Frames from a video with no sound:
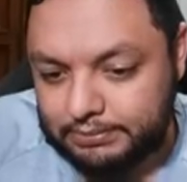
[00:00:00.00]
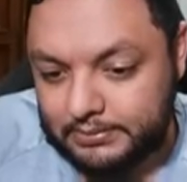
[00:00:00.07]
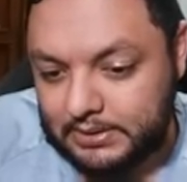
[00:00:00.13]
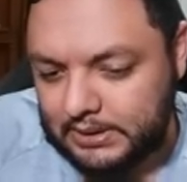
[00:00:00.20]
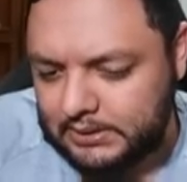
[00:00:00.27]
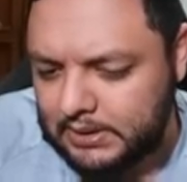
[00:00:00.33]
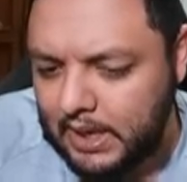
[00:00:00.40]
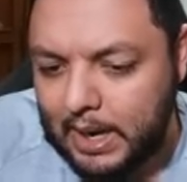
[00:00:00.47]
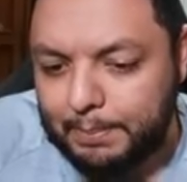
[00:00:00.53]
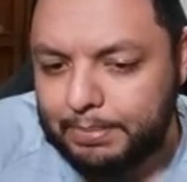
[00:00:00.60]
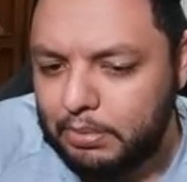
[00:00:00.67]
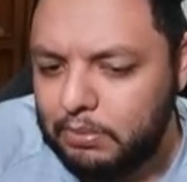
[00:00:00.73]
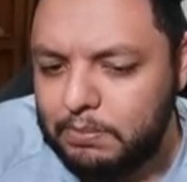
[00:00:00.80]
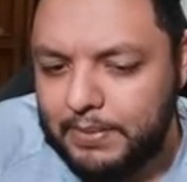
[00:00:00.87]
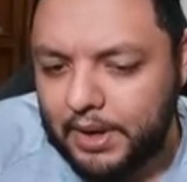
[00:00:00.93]
he's gotta
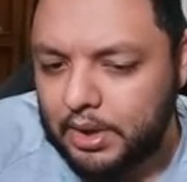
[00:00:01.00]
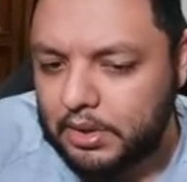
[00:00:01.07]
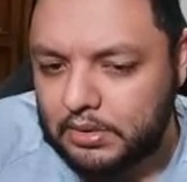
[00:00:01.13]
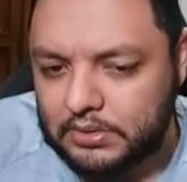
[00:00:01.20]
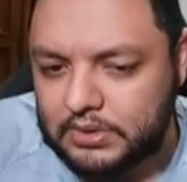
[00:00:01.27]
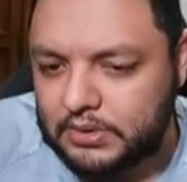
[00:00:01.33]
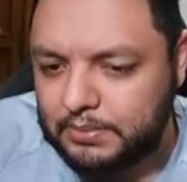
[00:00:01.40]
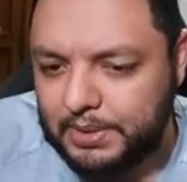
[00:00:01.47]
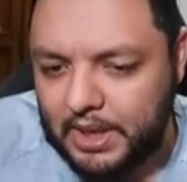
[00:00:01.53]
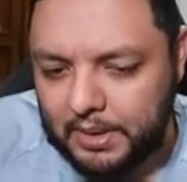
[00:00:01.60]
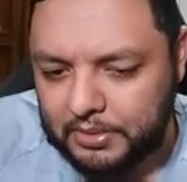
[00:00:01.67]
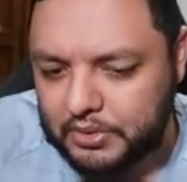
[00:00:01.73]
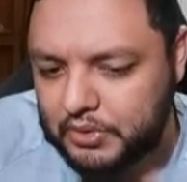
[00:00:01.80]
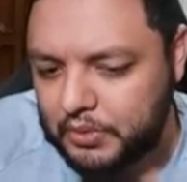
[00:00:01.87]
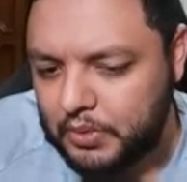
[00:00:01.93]
pull miracles to be
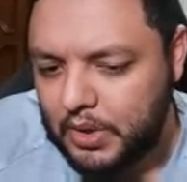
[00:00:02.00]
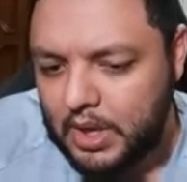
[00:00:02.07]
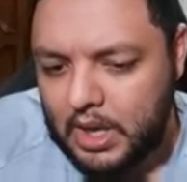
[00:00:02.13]
able to